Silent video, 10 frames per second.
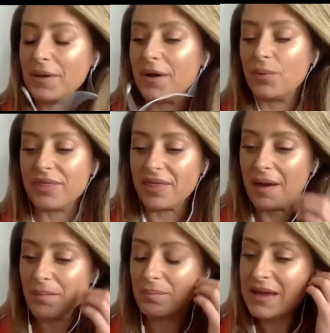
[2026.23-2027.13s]
uh, with
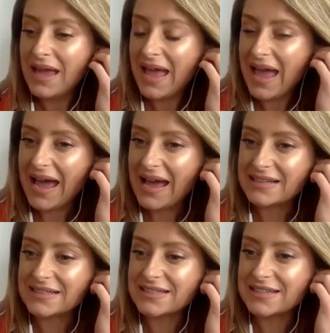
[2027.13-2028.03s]
them
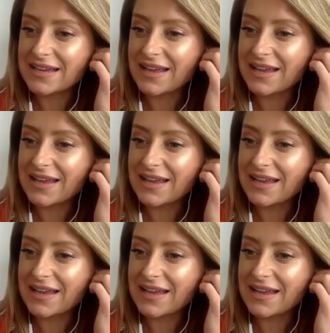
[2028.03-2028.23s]
and